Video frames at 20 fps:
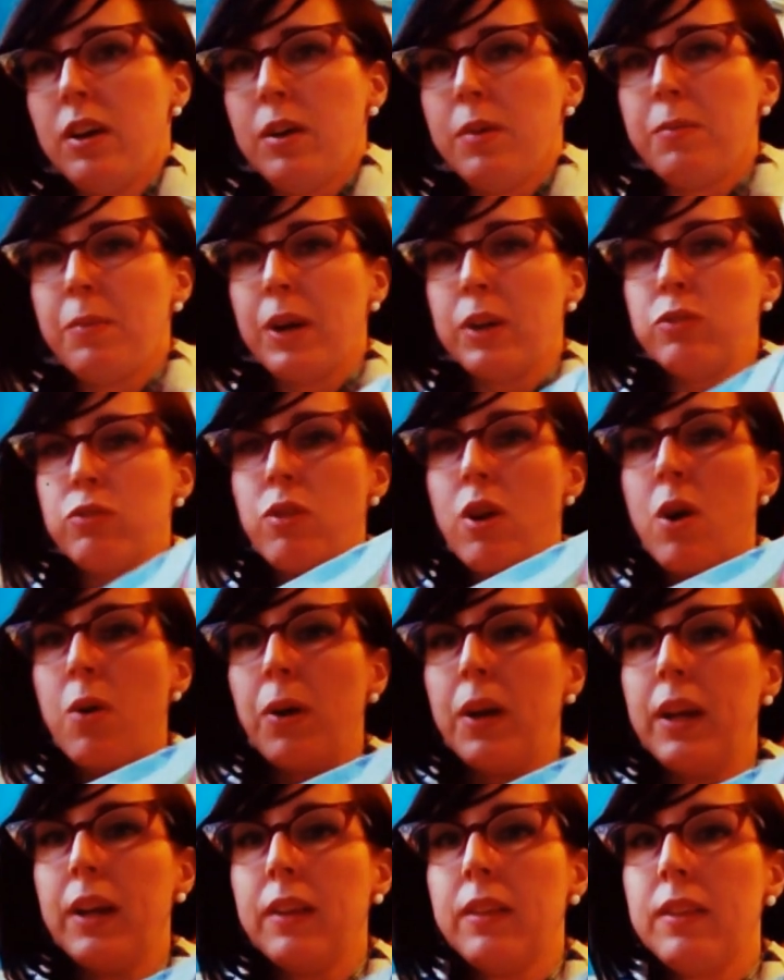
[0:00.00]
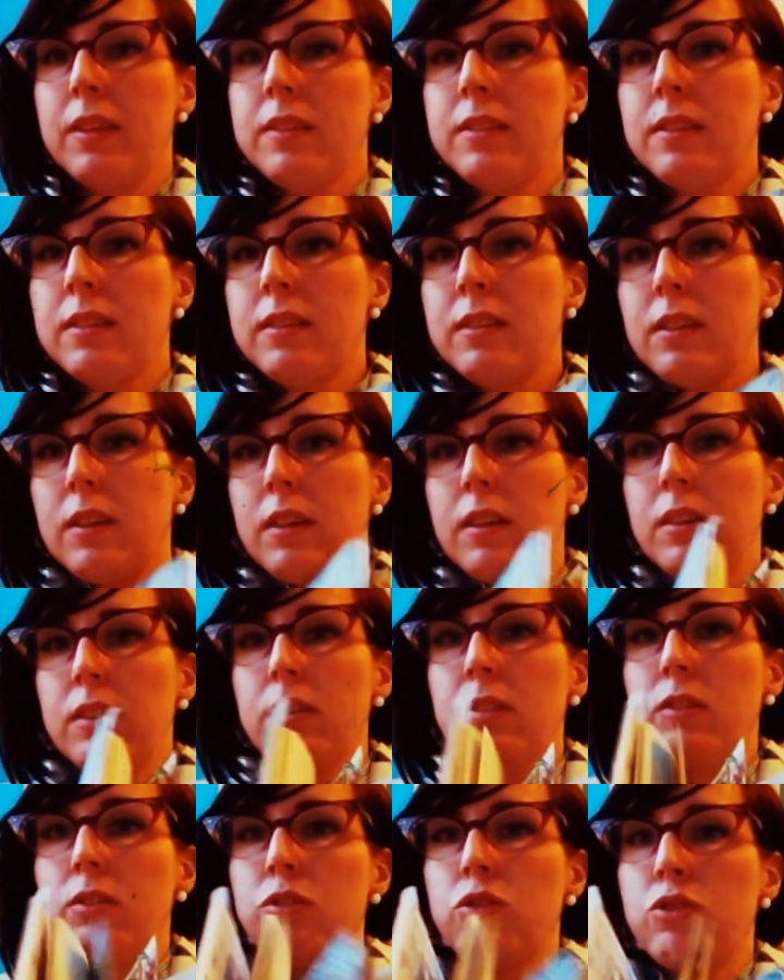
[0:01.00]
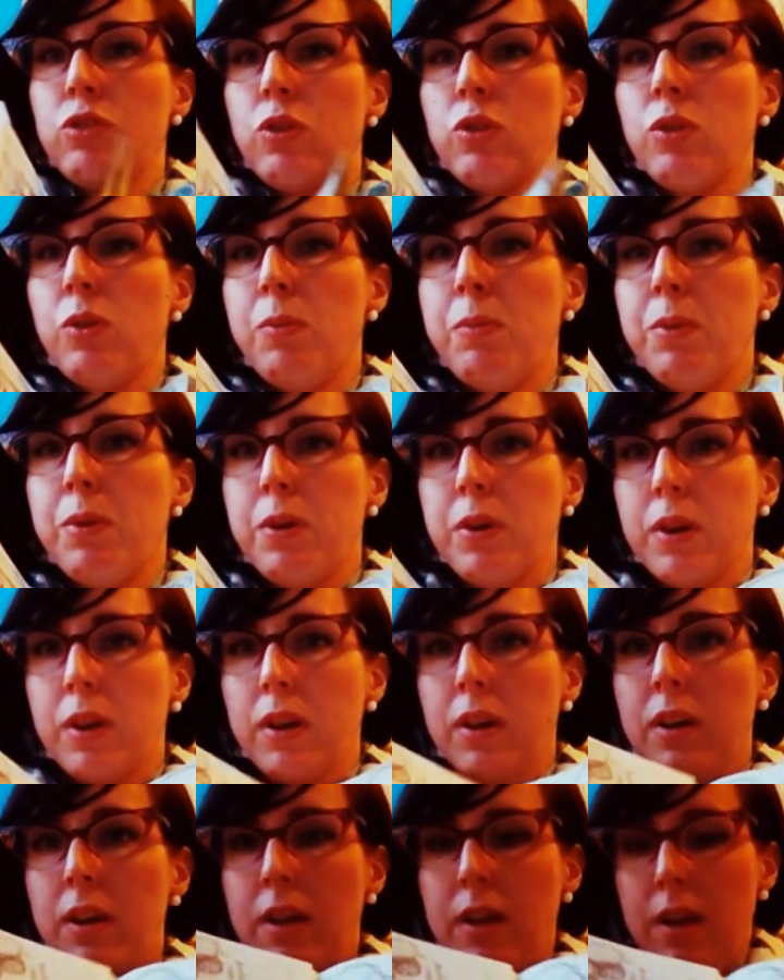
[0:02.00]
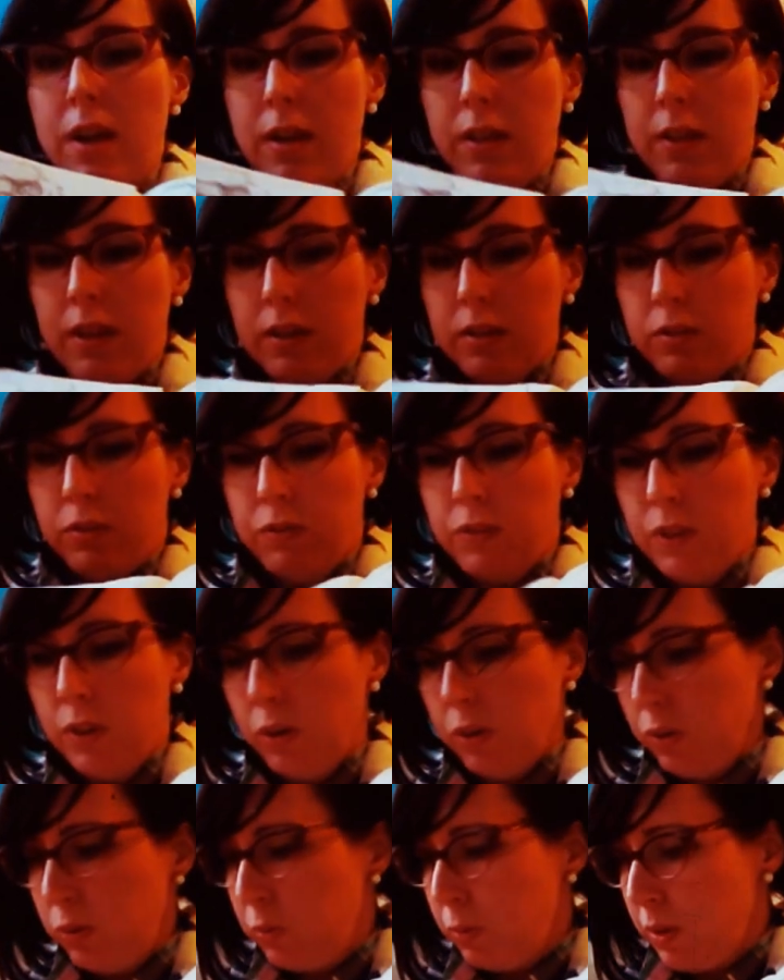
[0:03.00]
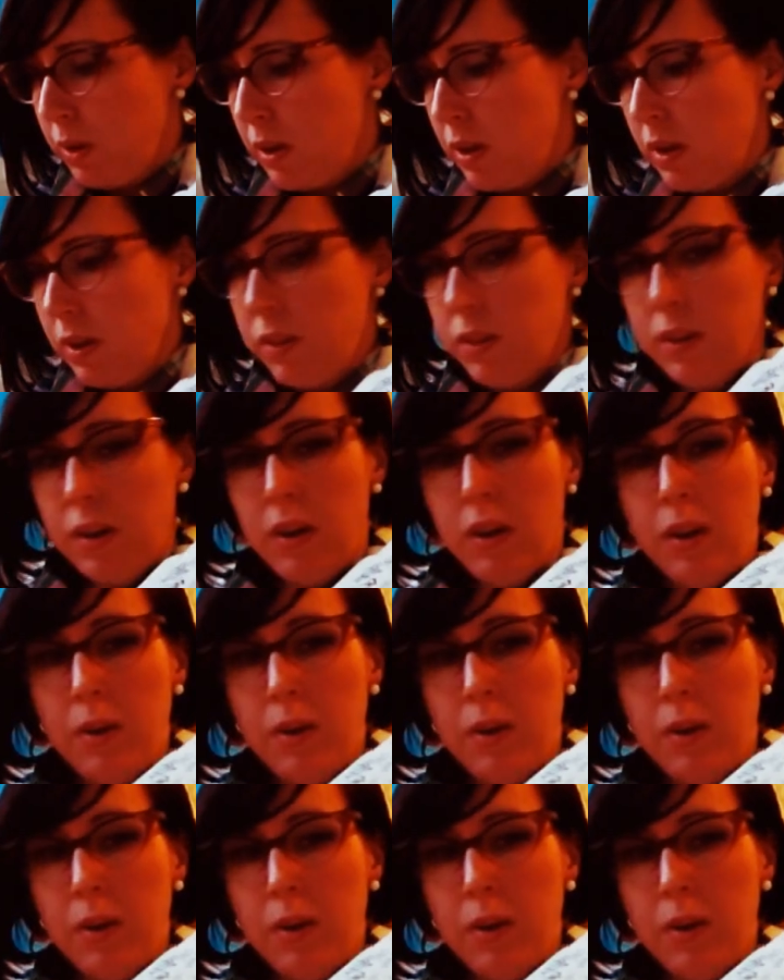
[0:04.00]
my drawing. This is a journal book that's filled with